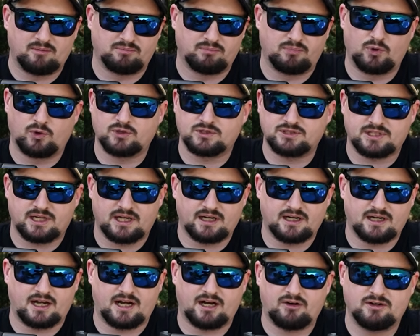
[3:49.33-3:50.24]
bore sight
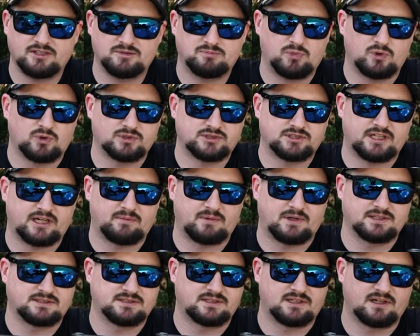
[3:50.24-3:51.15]
it. I always bore sight
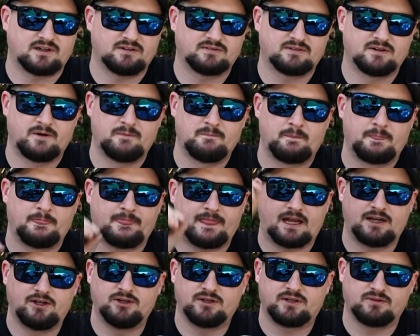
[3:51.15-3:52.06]
my stuff,
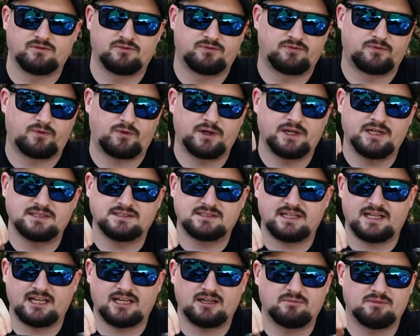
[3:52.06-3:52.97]
and you can freeze
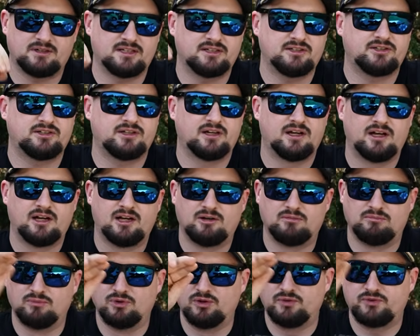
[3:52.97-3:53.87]
the image,
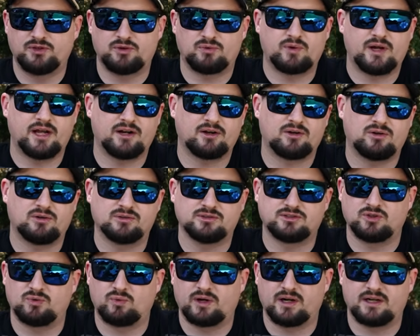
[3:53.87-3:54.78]
move your reticle
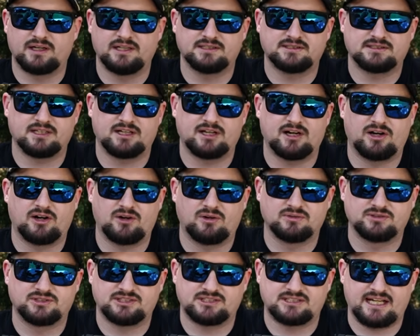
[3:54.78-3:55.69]
to where it needs to
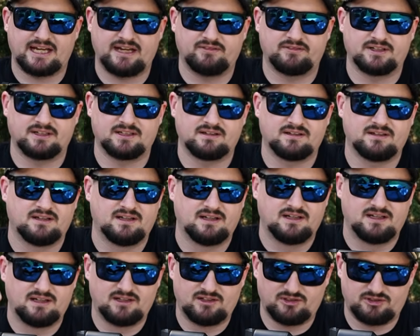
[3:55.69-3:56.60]
go, save it,
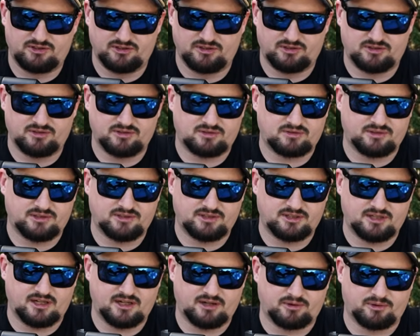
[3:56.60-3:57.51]
shoot your
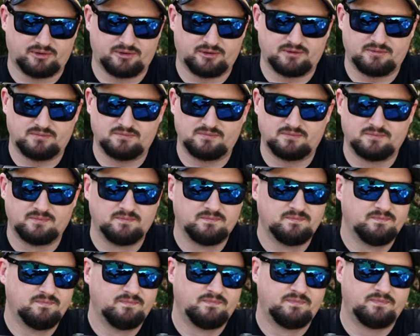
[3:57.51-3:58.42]
3-shot group,
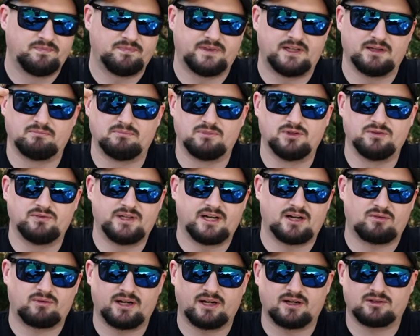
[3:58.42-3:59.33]
then move
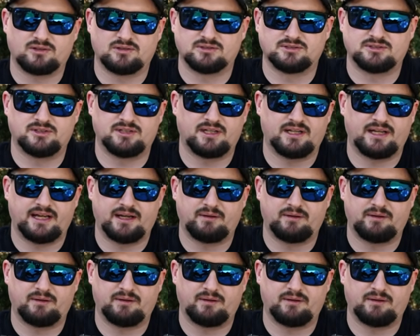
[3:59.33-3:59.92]
that reticle to the